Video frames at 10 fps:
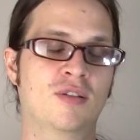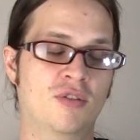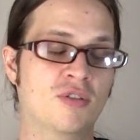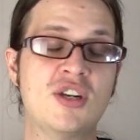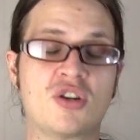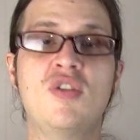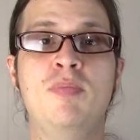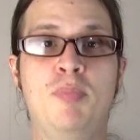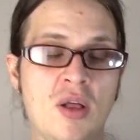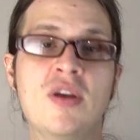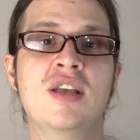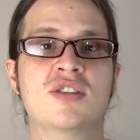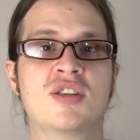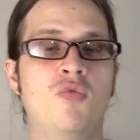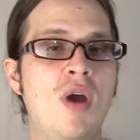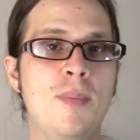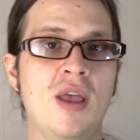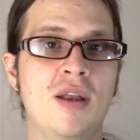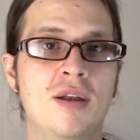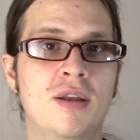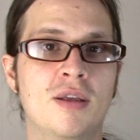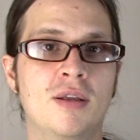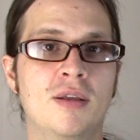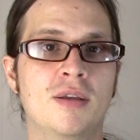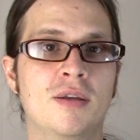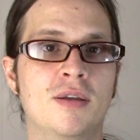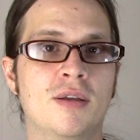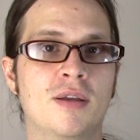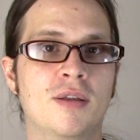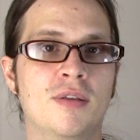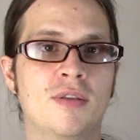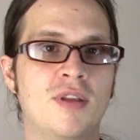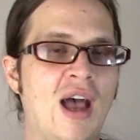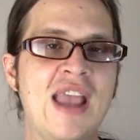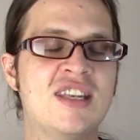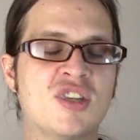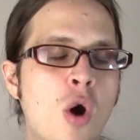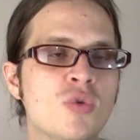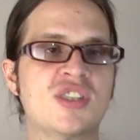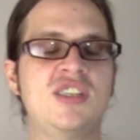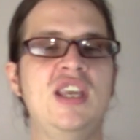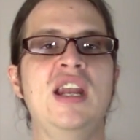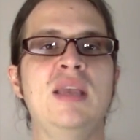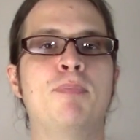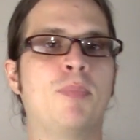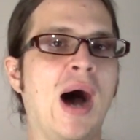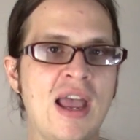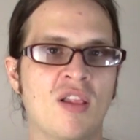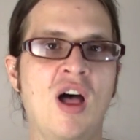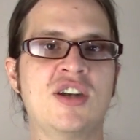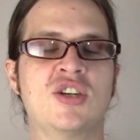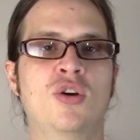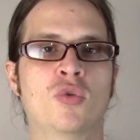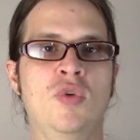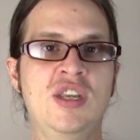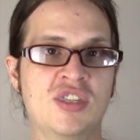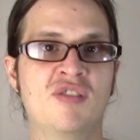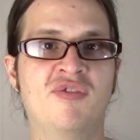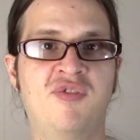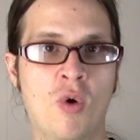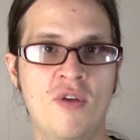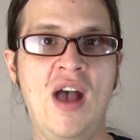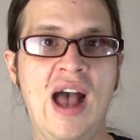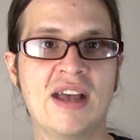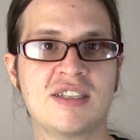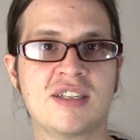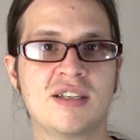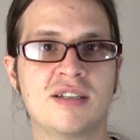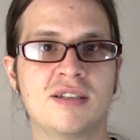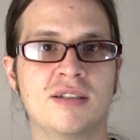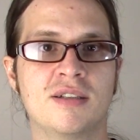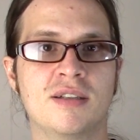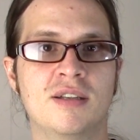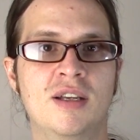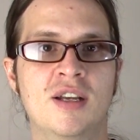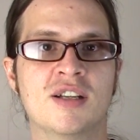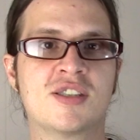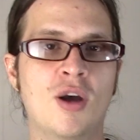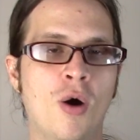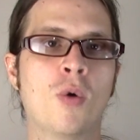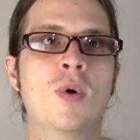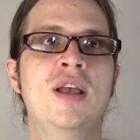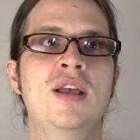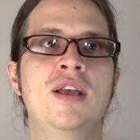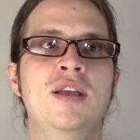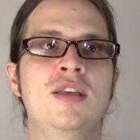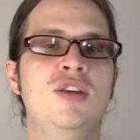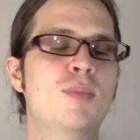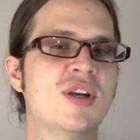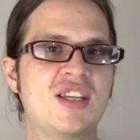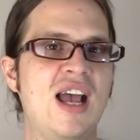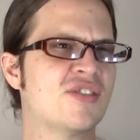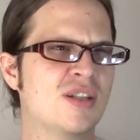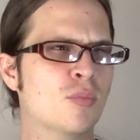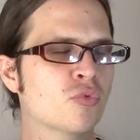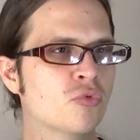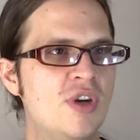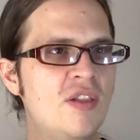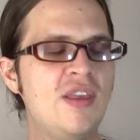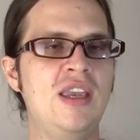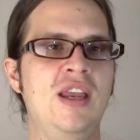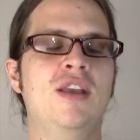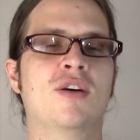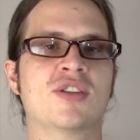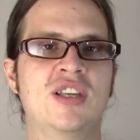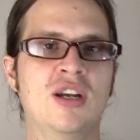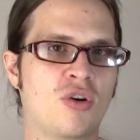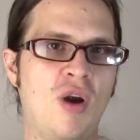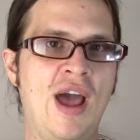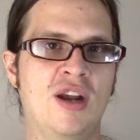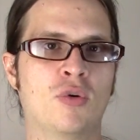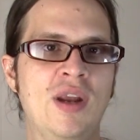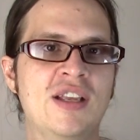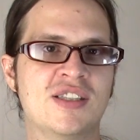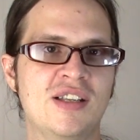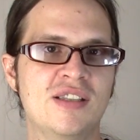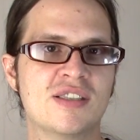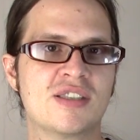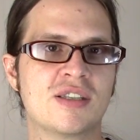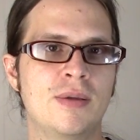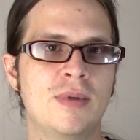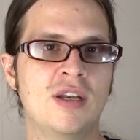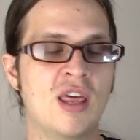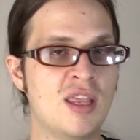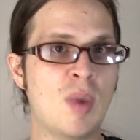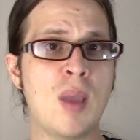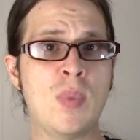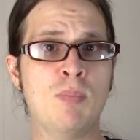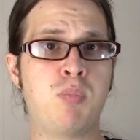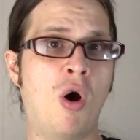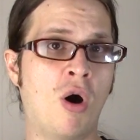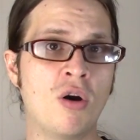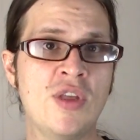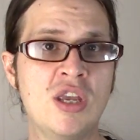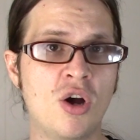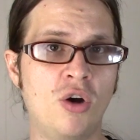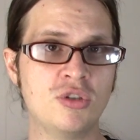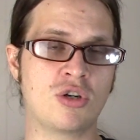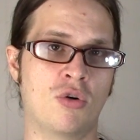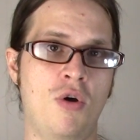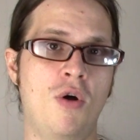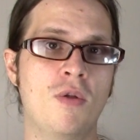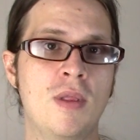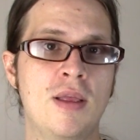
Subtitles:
literally billions of women. I don't see any biological reason for that. So you must have some really idiosyncratic reasons. Now, they might be partly cultural.